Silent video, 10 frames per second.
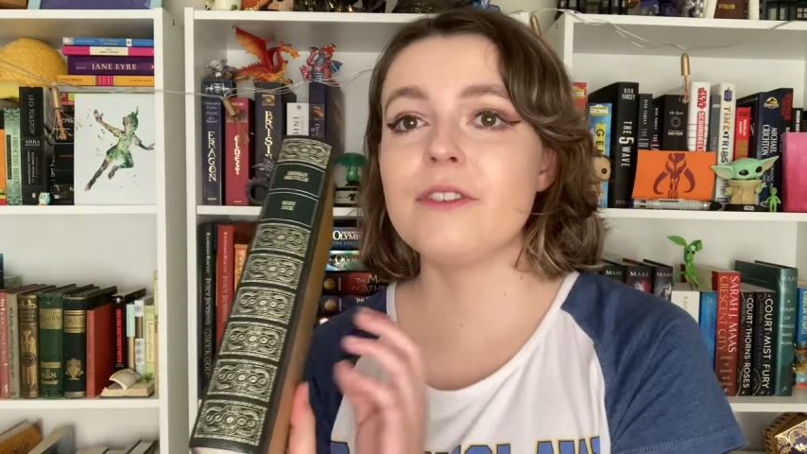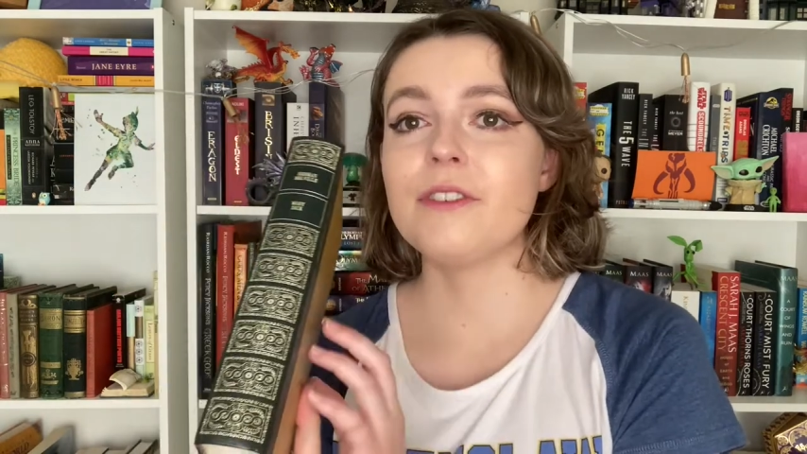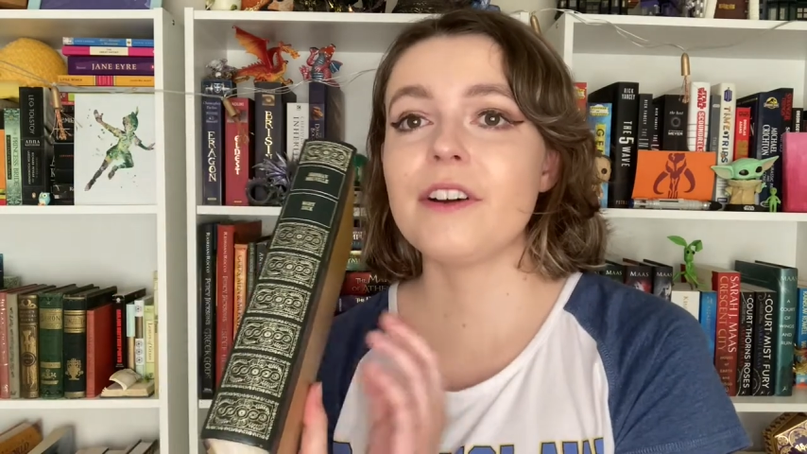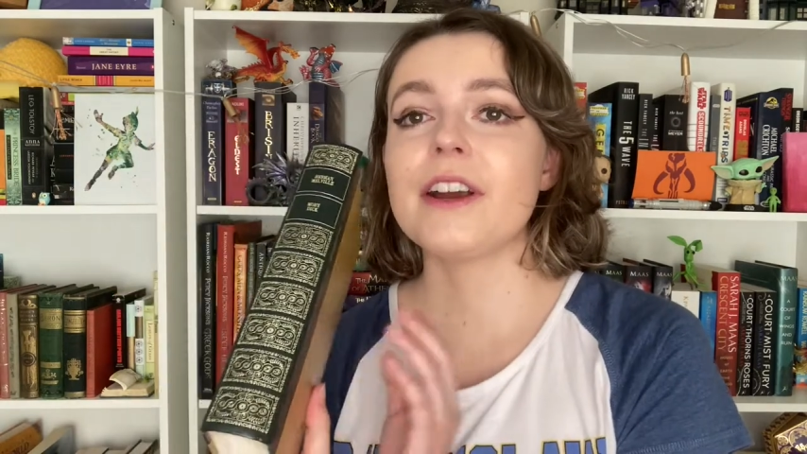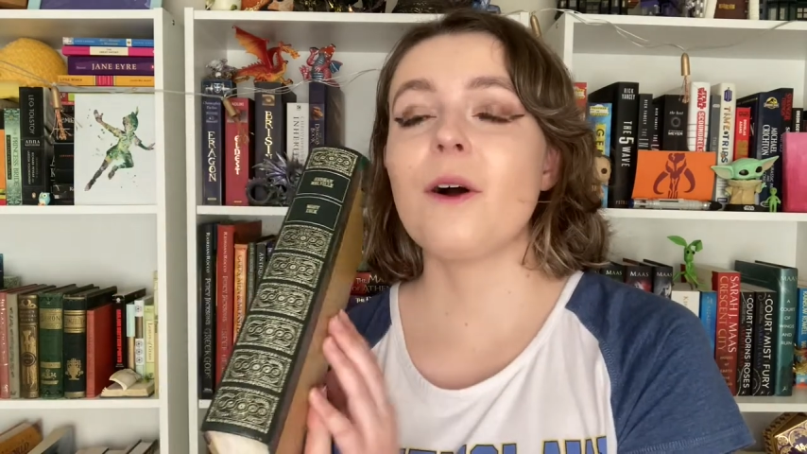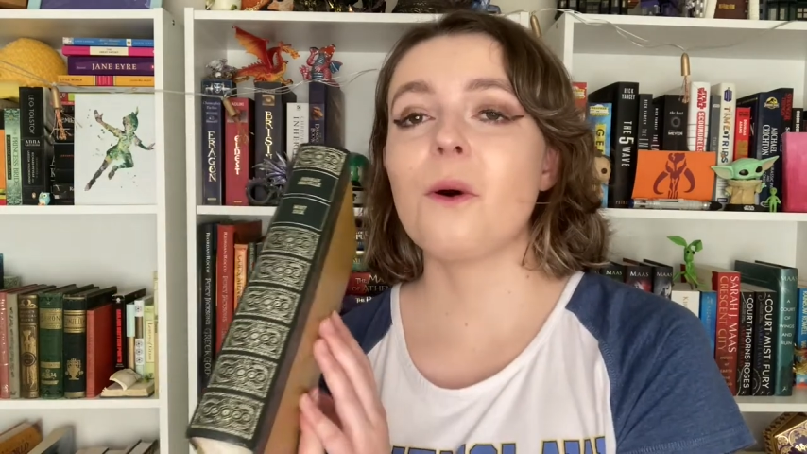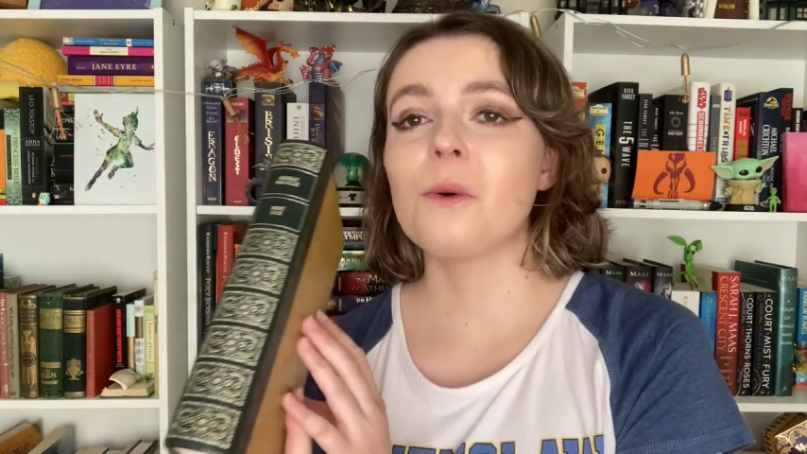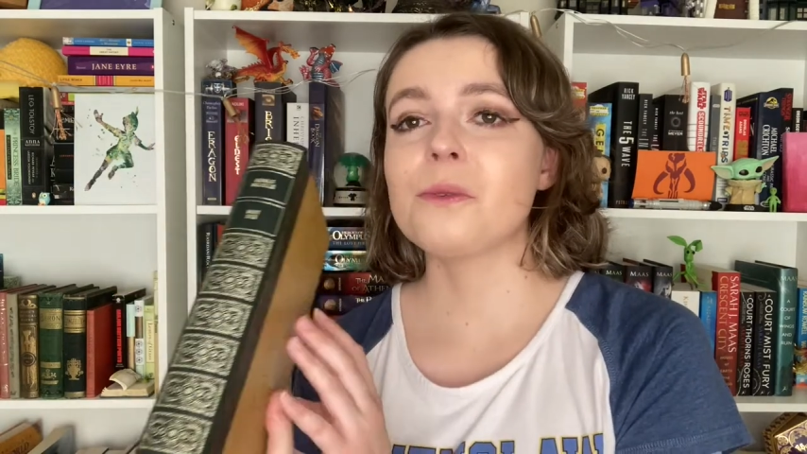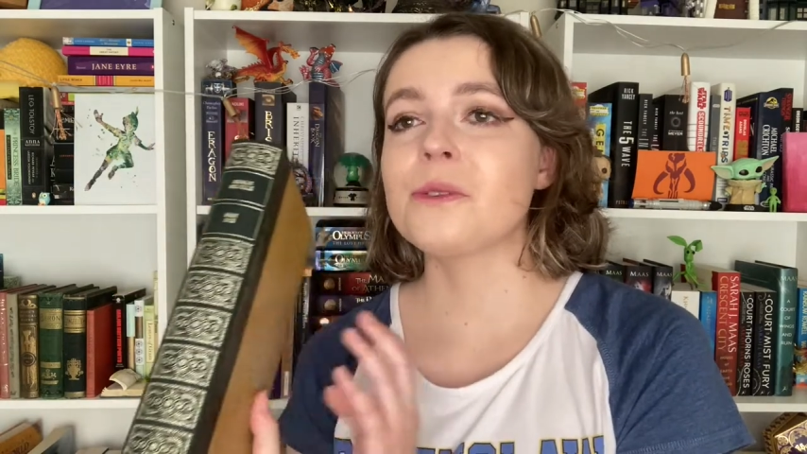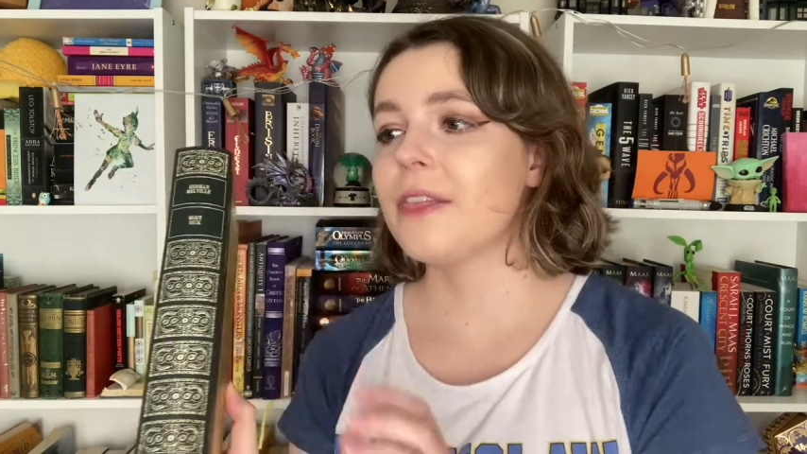very
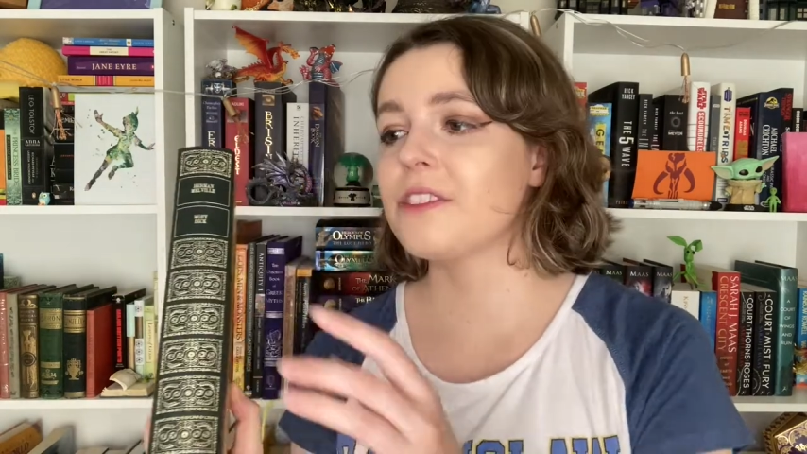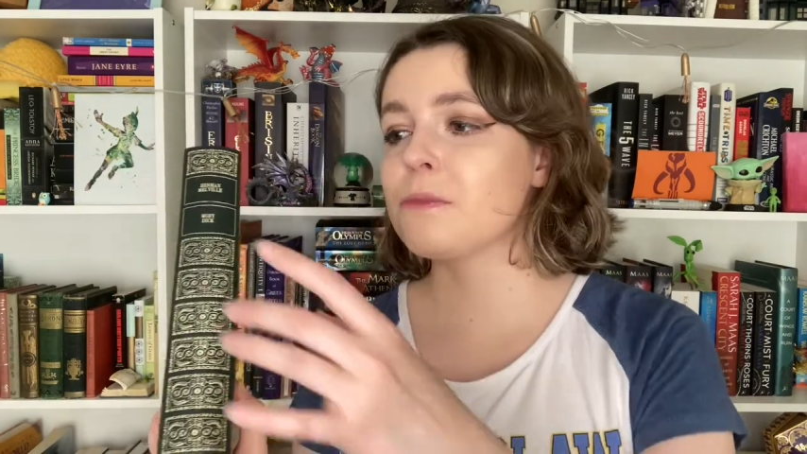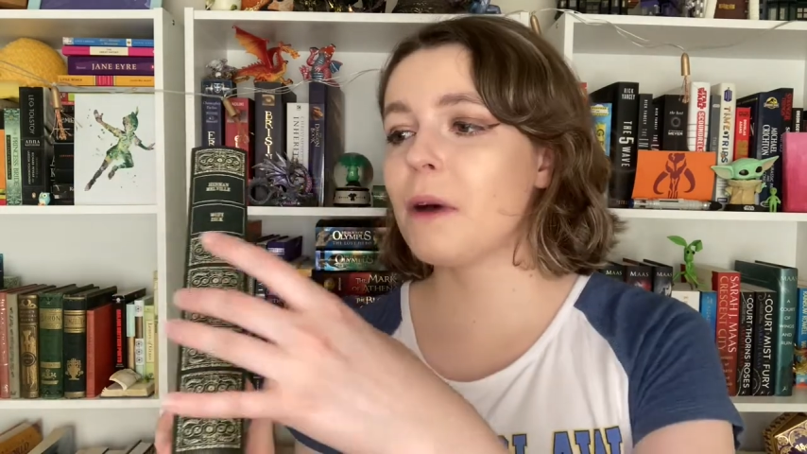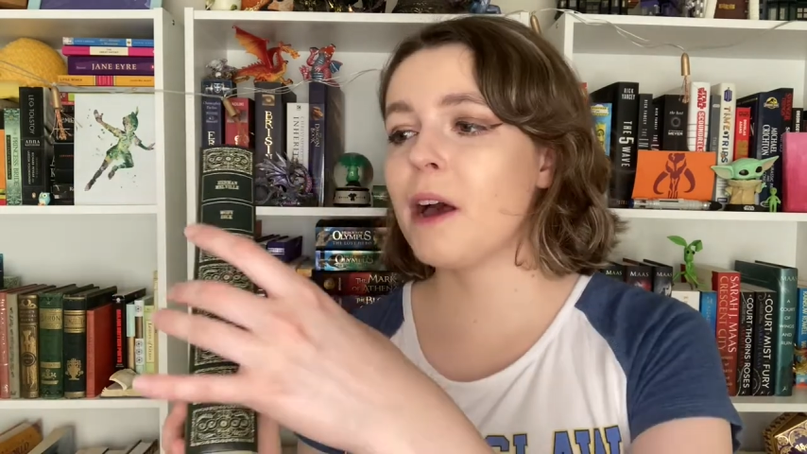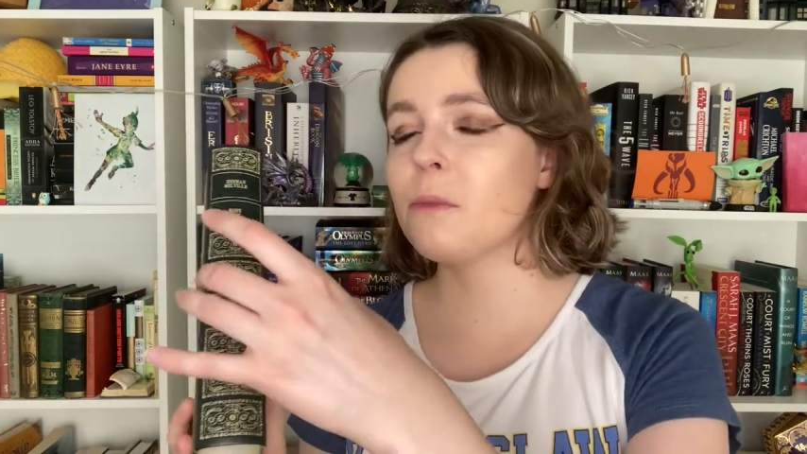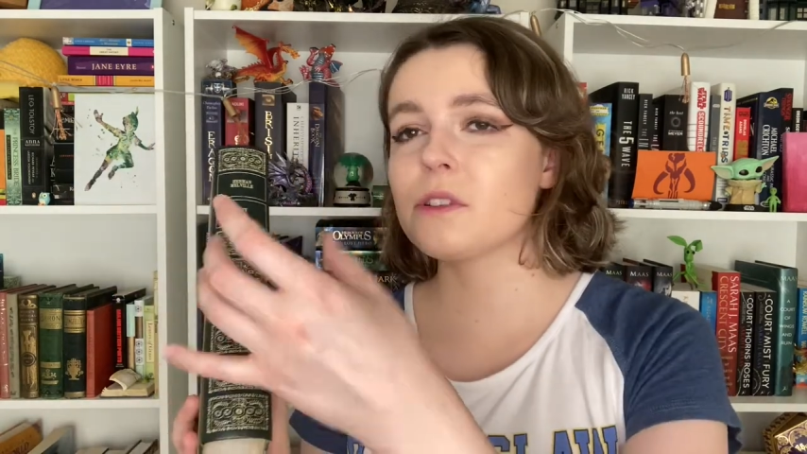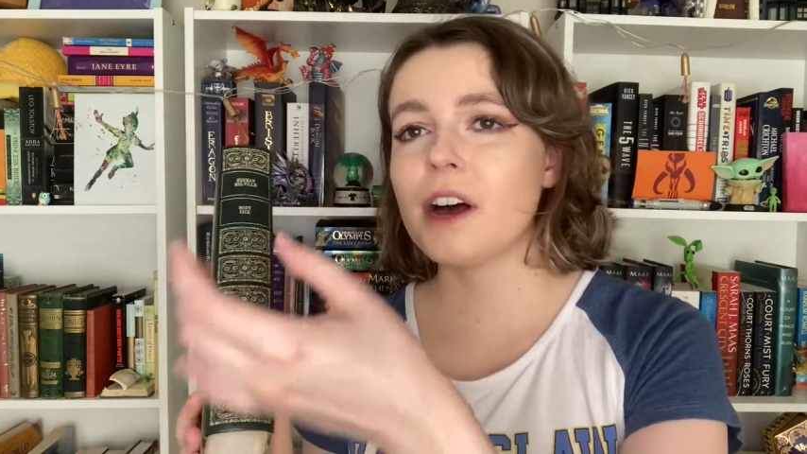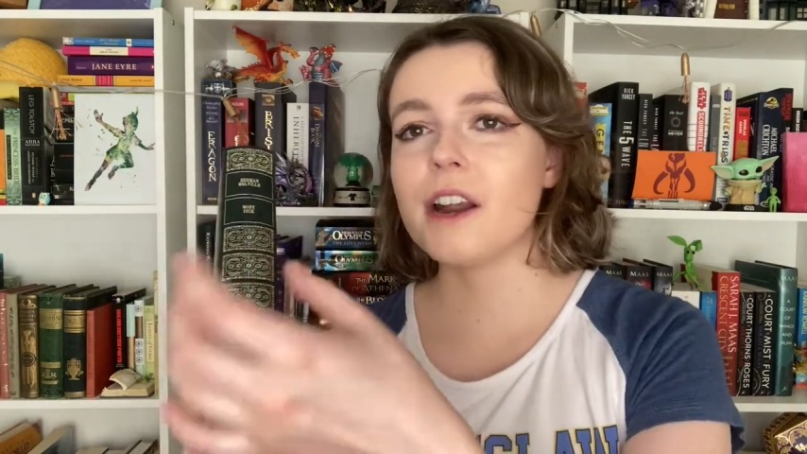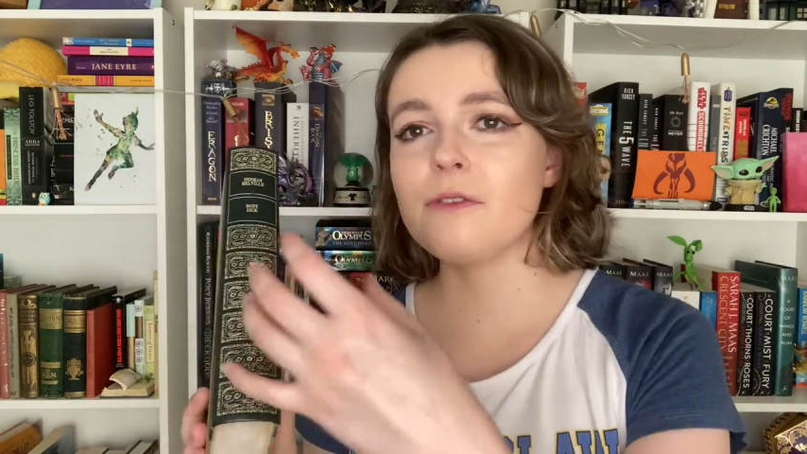old and the spine was kind of